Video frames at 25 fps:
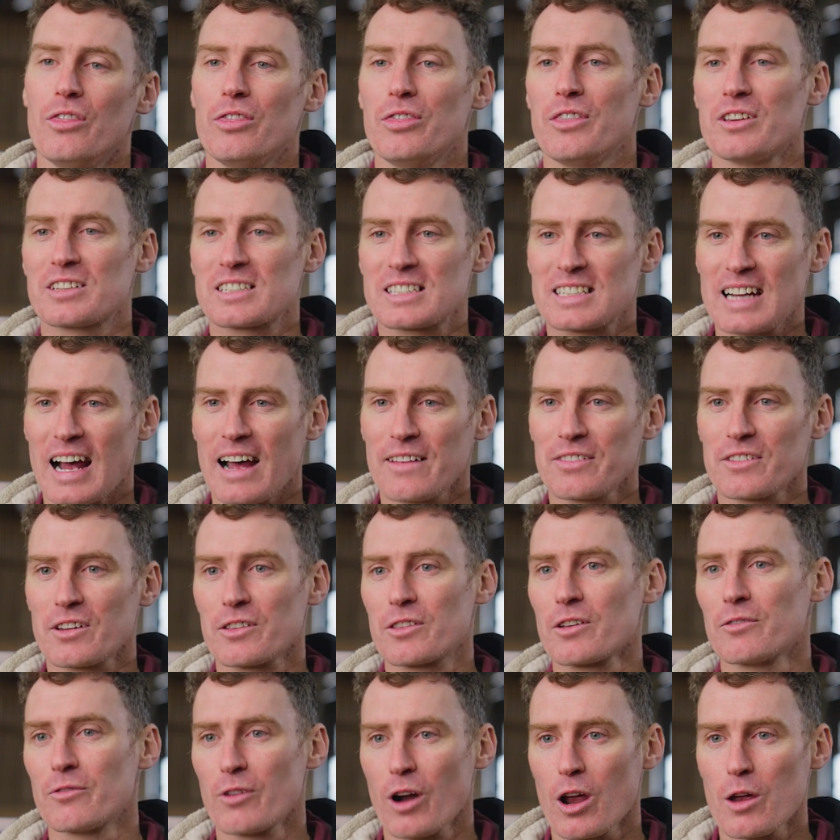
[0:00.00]
the standard
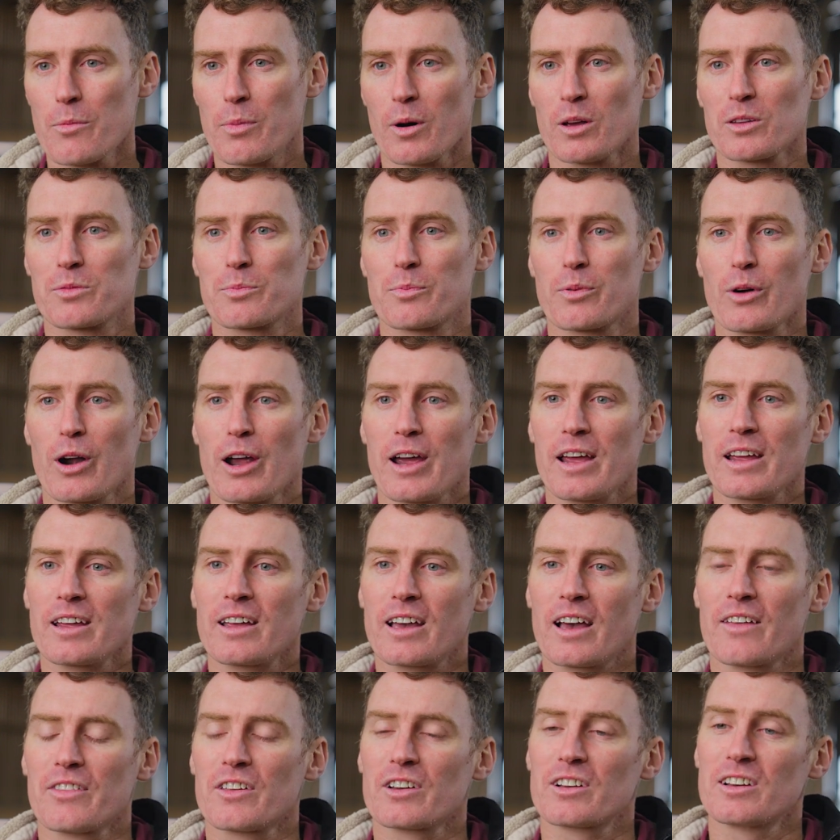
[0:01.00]
the robots bring
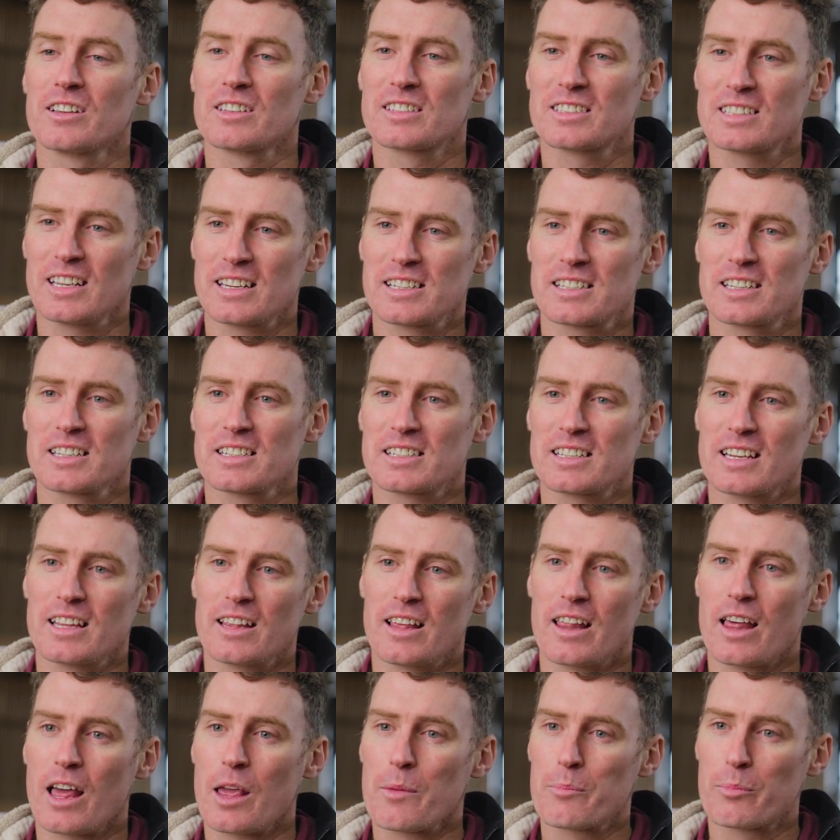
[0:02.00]
and the consistency
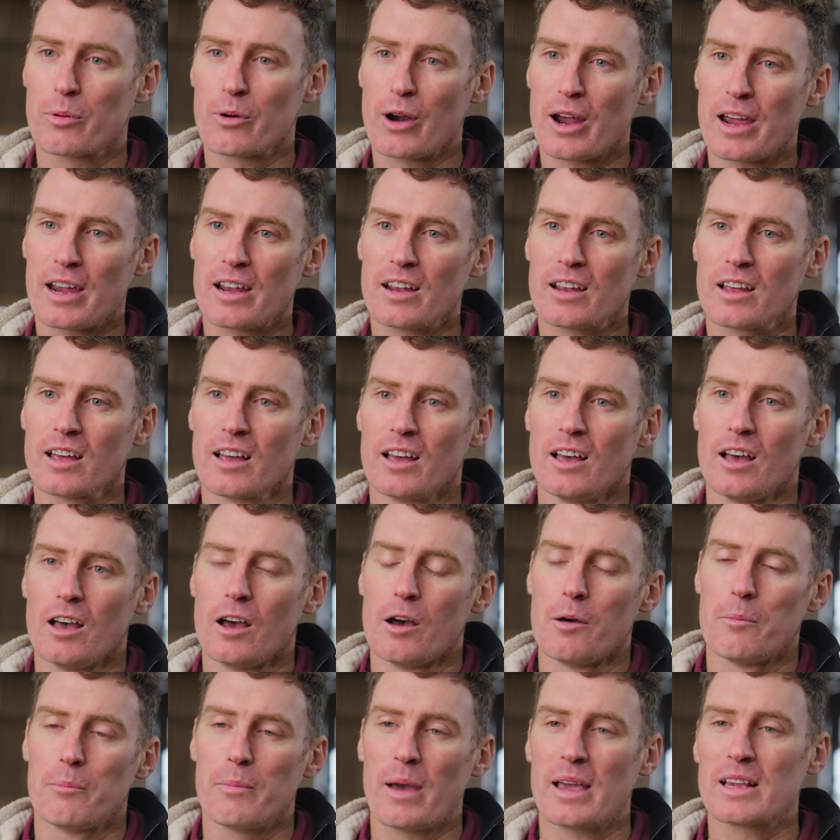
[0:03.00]
that they bring
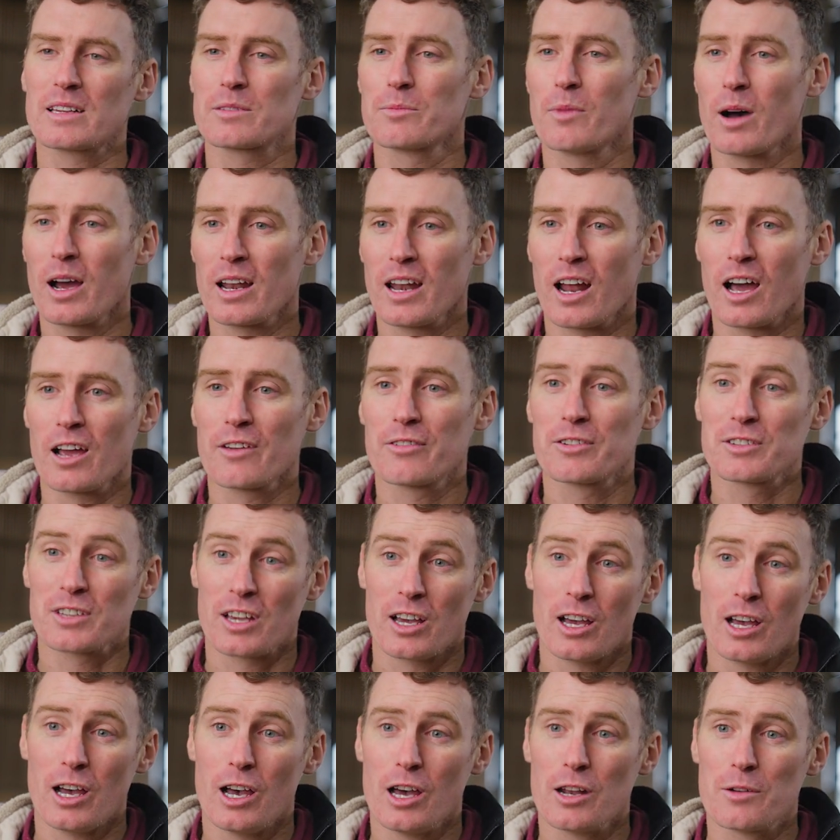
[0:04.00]
makes my life as a
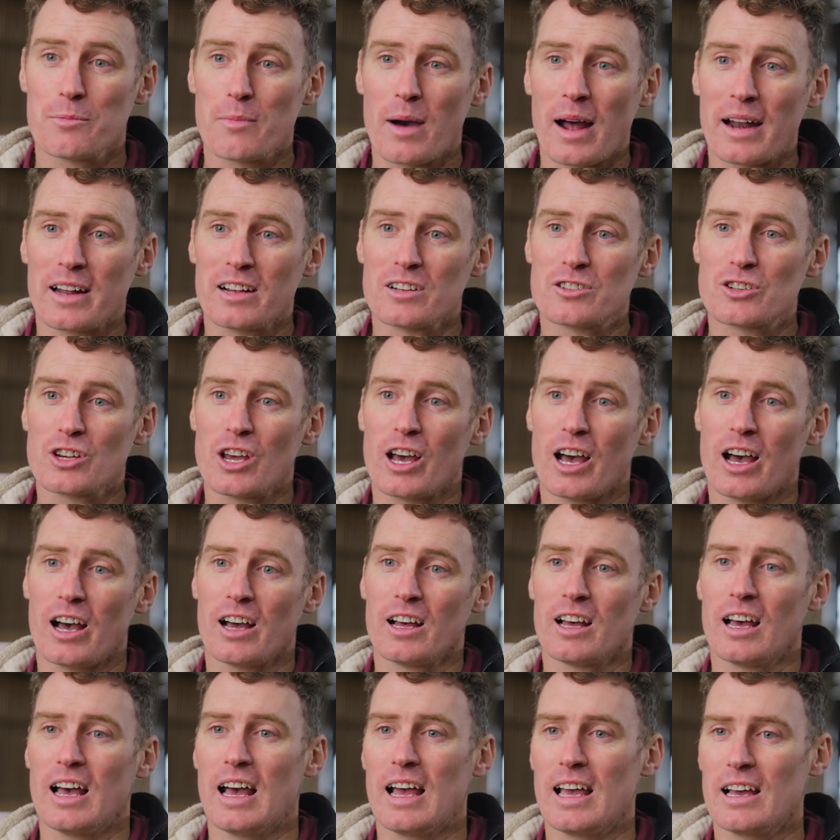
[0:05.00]
herd manager
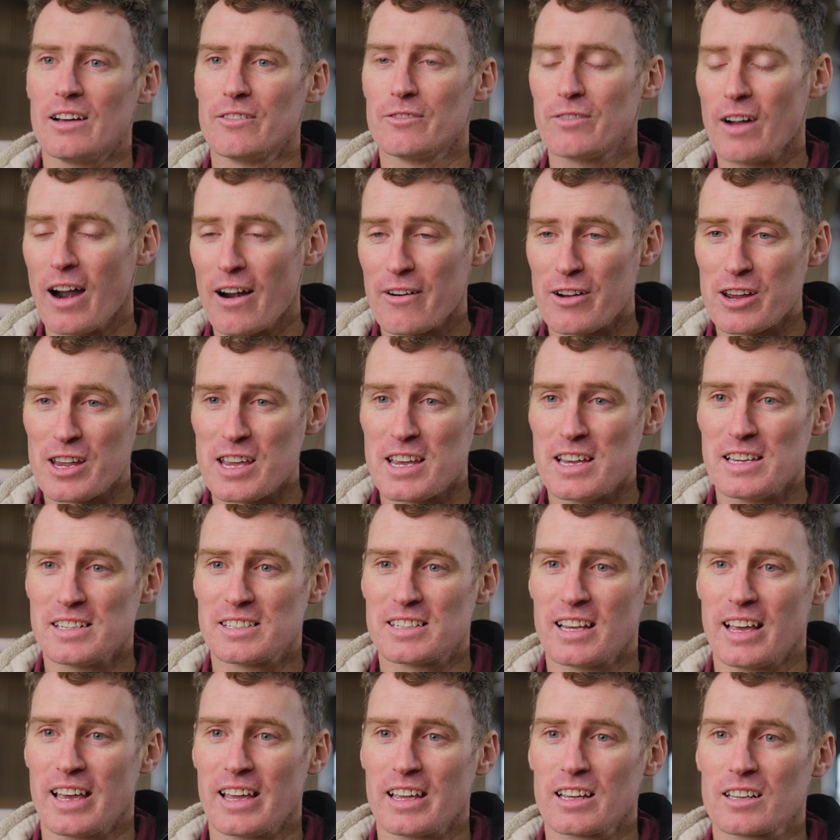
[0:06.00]
very
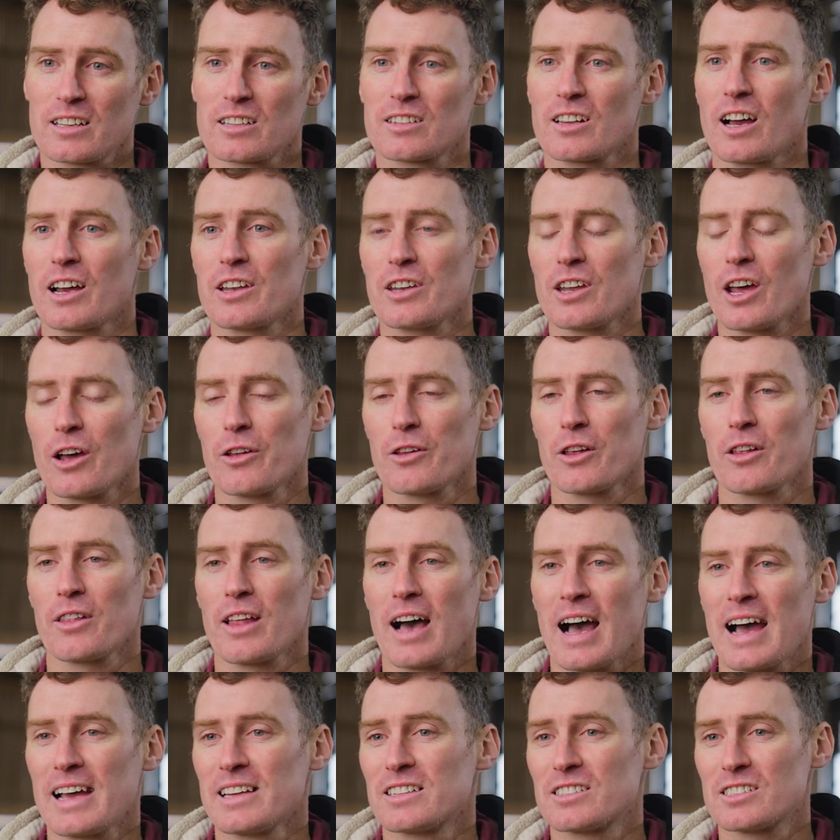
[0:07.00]
easy, because I know that
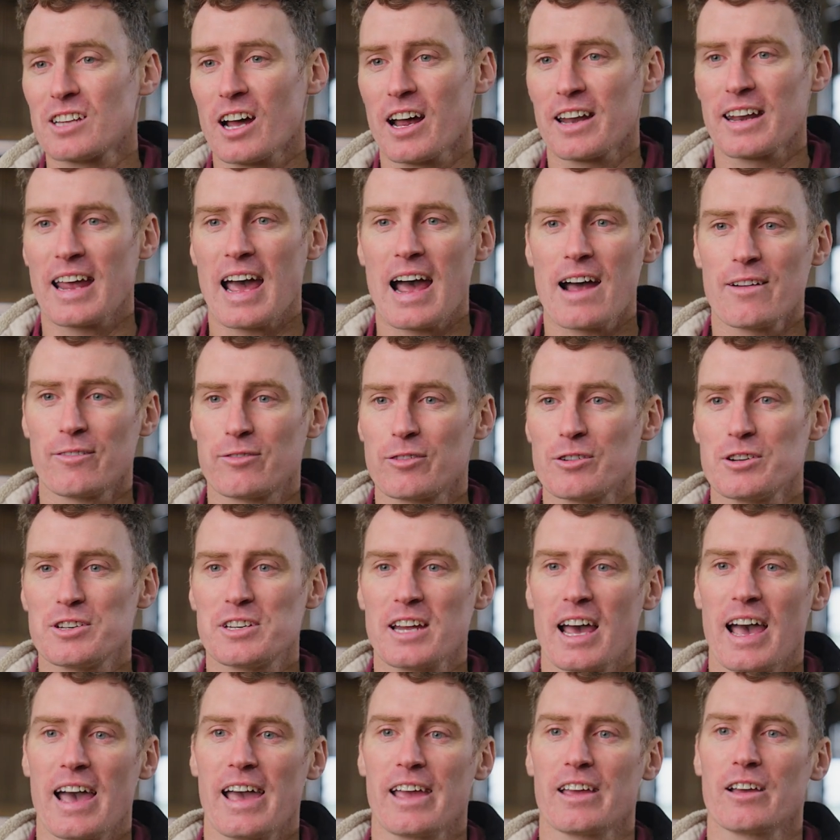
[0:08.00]
that is done every
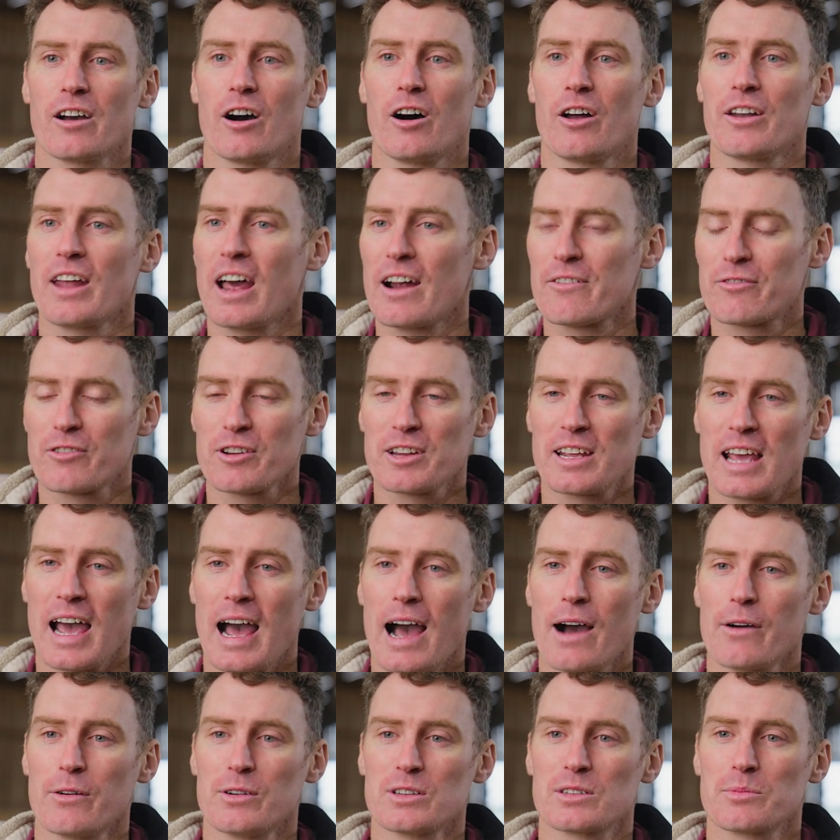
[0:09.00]
day on every
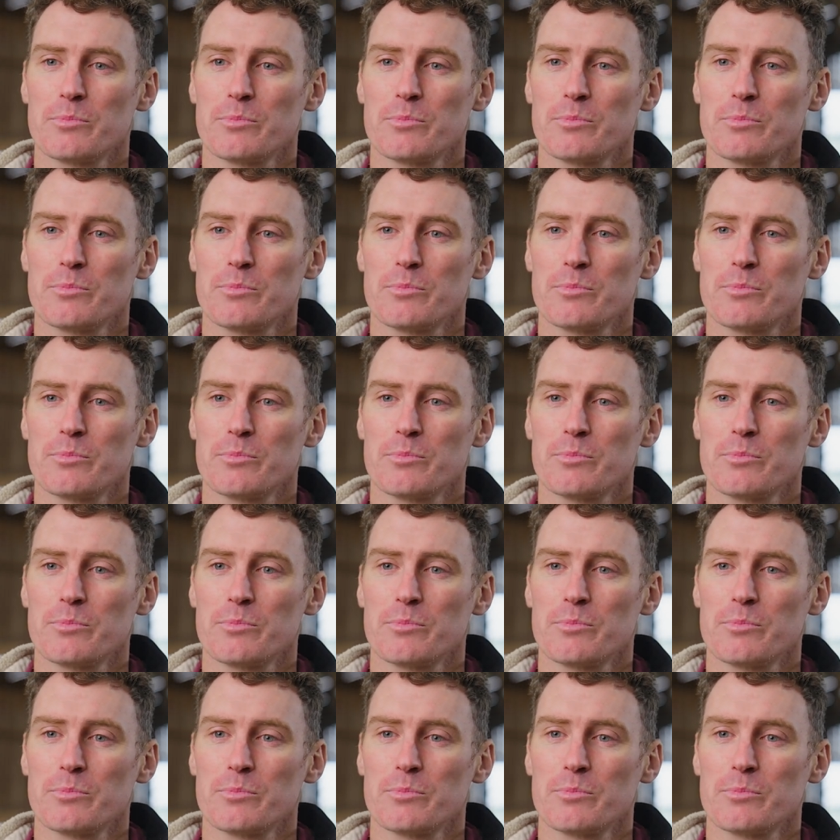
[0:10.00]
cow is